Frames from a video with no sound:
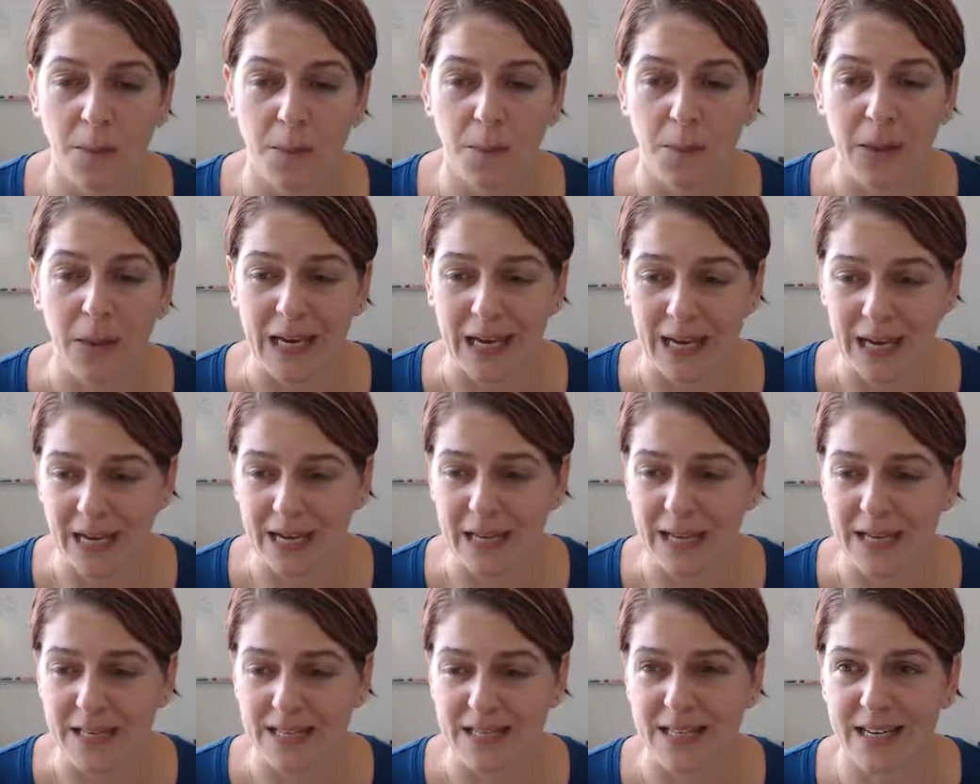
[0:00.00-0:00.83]

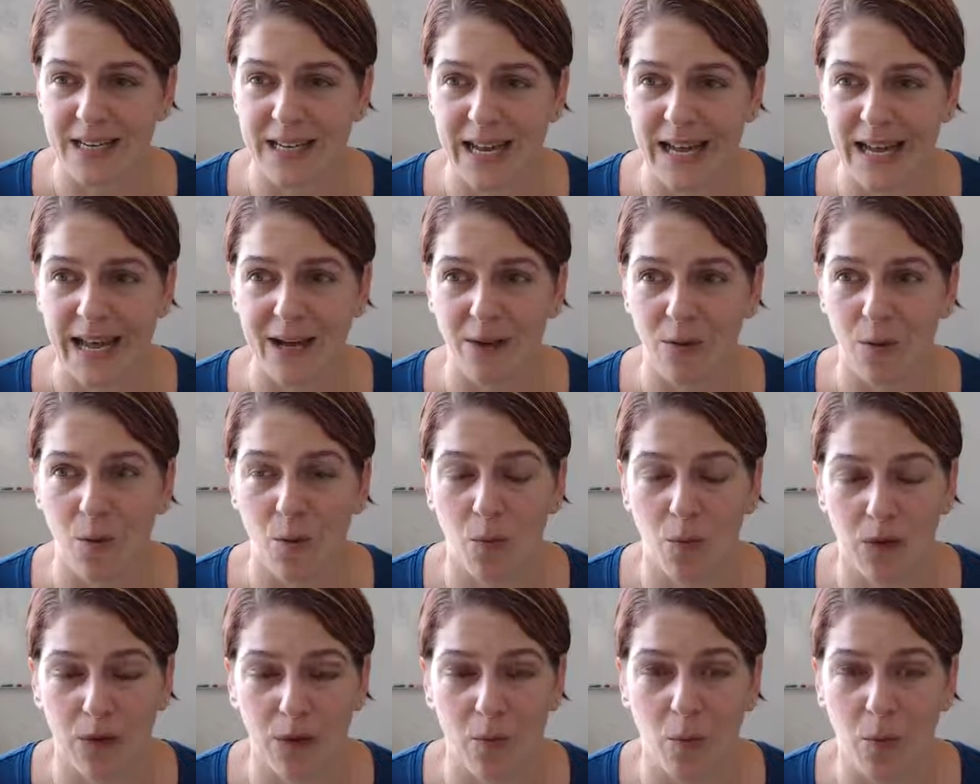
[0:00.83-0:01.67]
B,
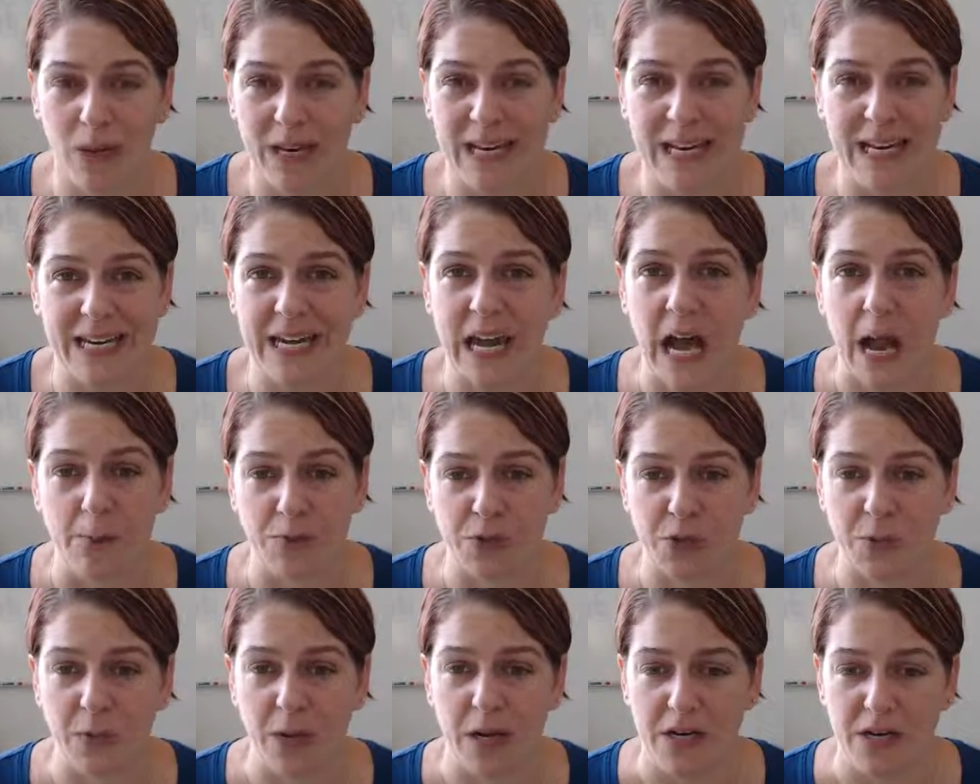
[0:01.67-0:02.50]
we need
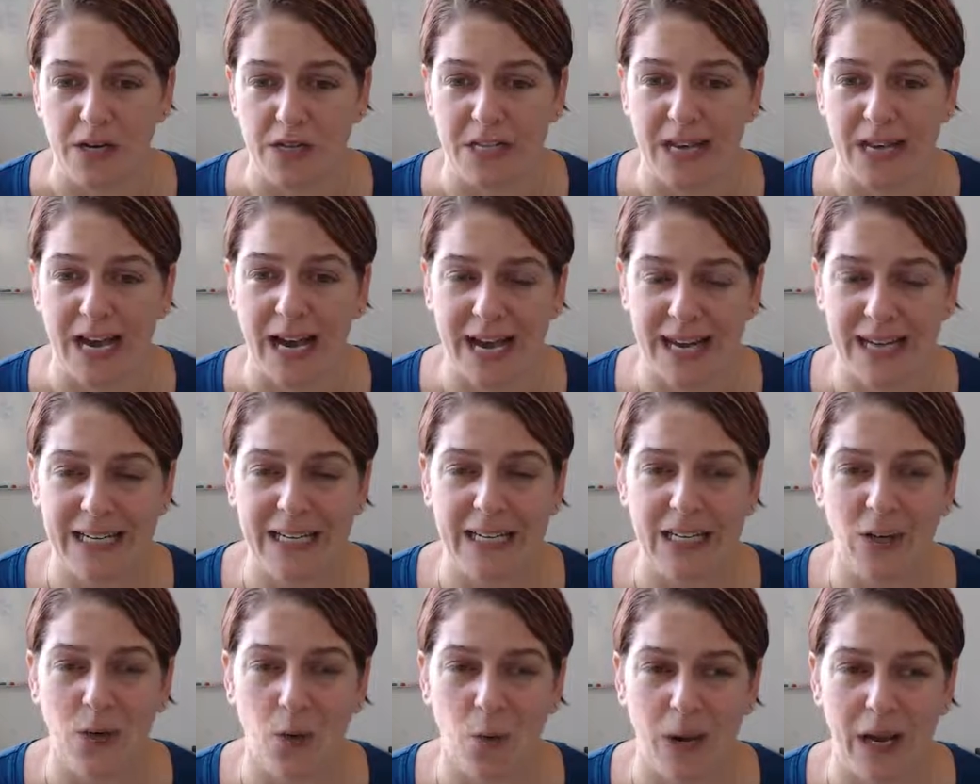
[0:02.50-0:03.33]
capture pages. I
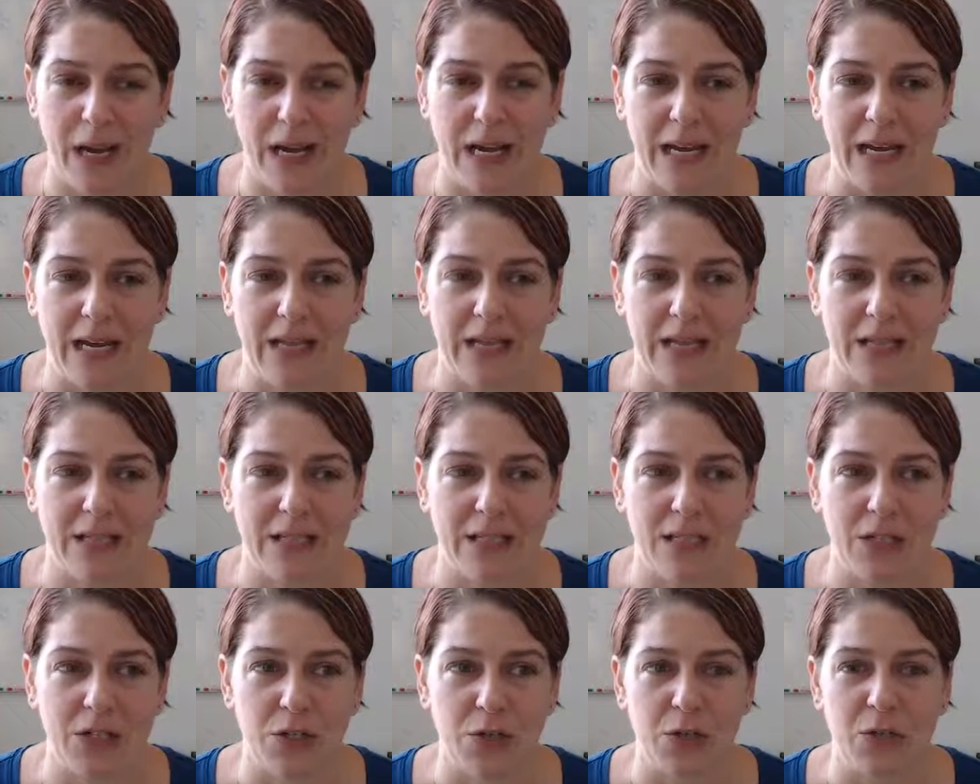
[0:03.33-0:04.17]
need a way
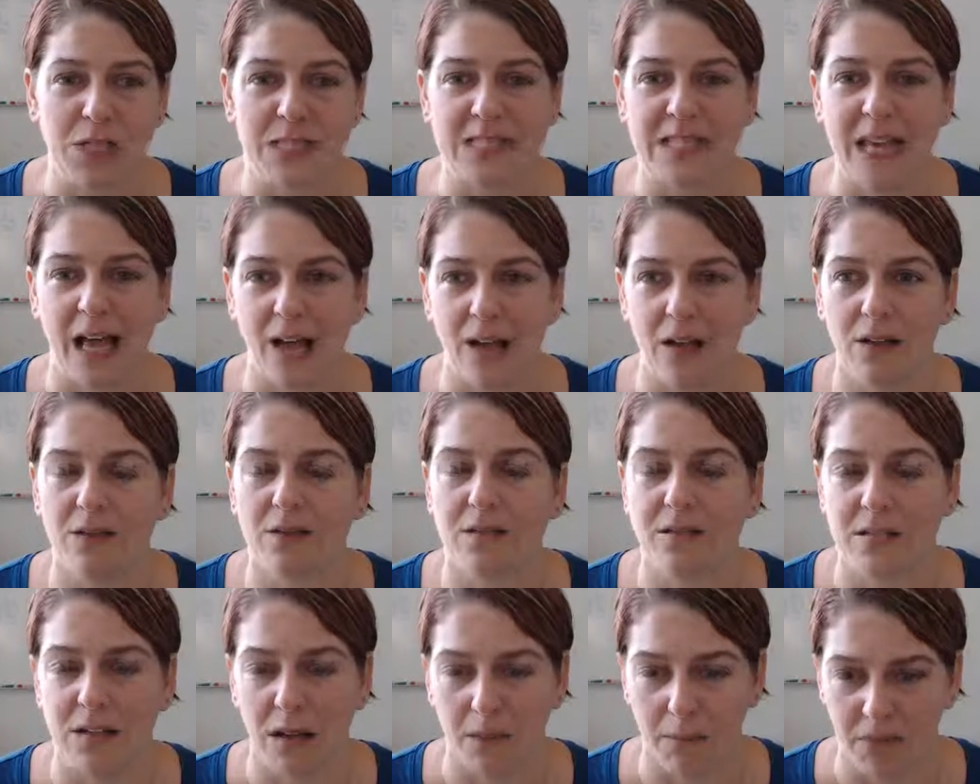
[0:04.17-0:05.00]
to sell
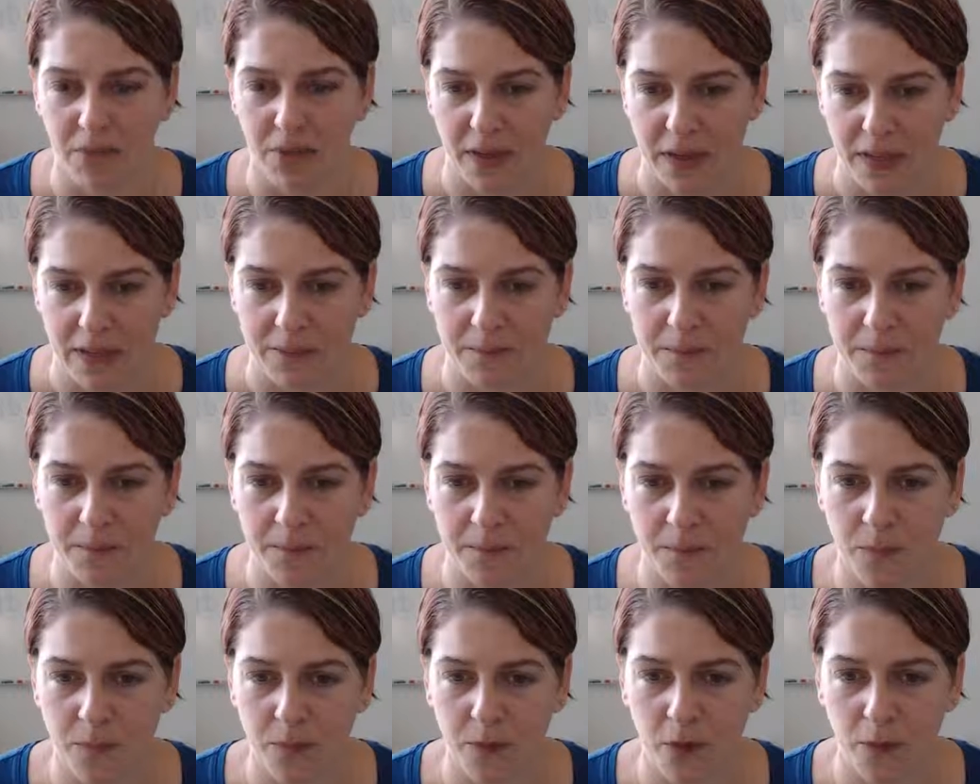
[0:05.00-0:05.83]
something,
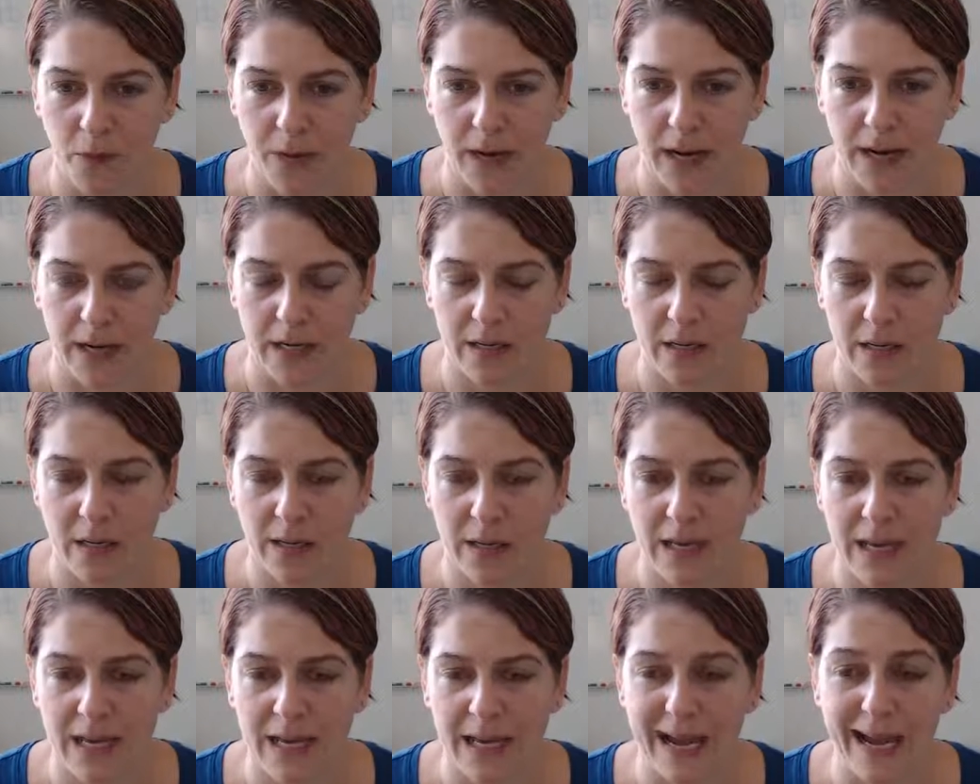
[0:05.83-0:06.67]
right?
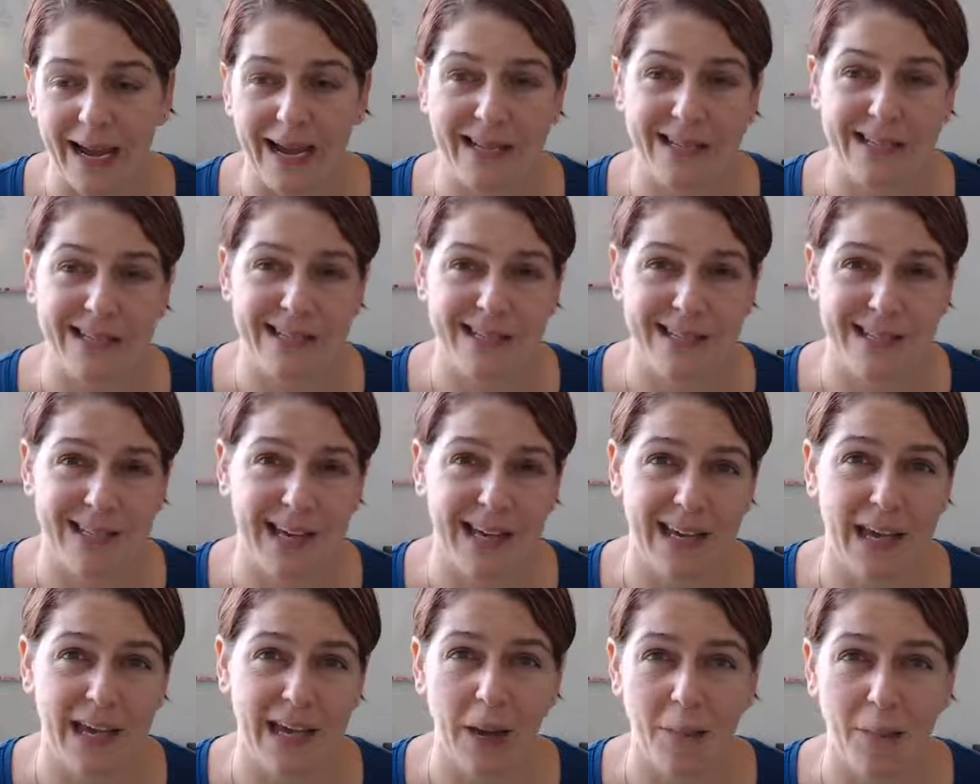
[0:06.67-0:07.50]
And
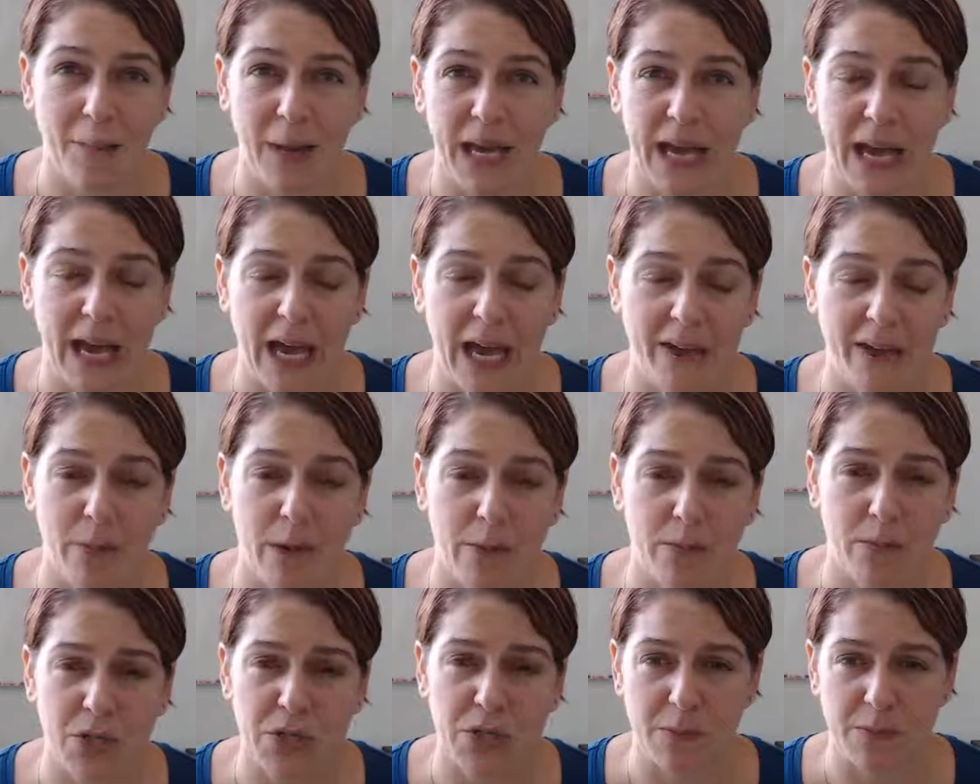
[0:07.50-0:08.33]
C, it may have a
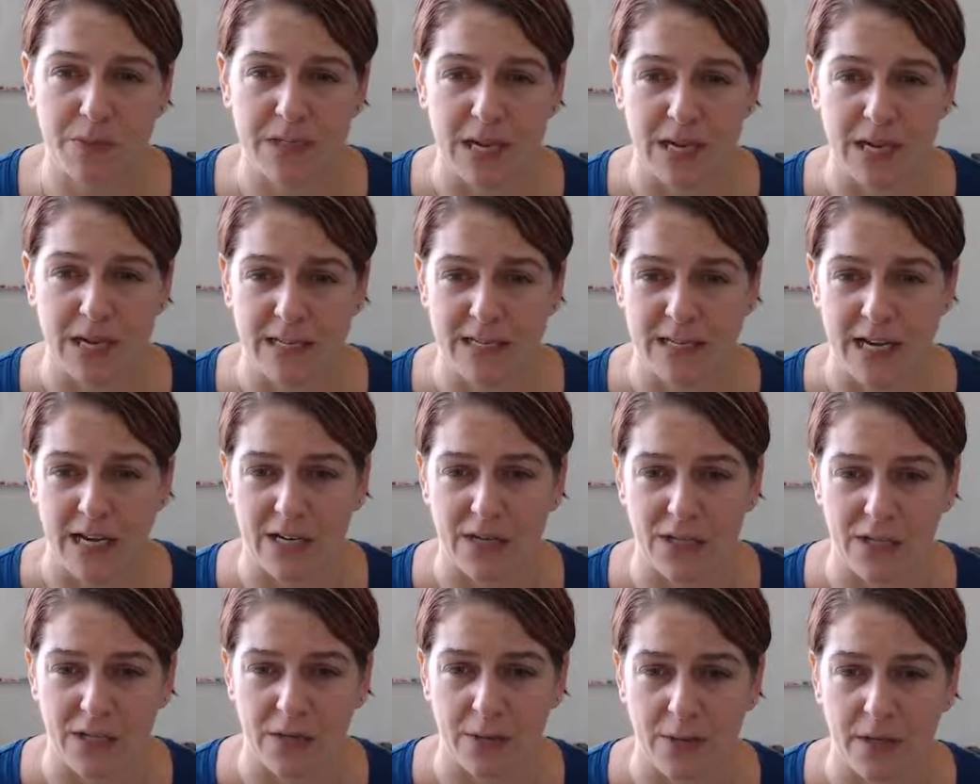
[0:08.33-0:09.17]
membership site
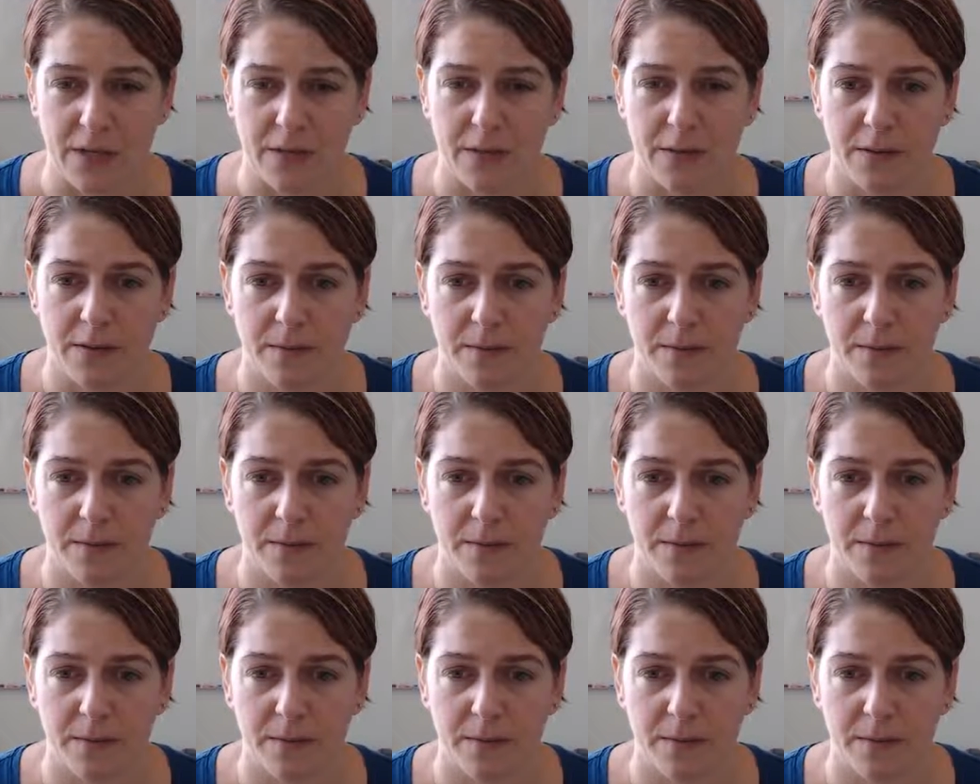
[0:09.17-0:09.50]
attached to it,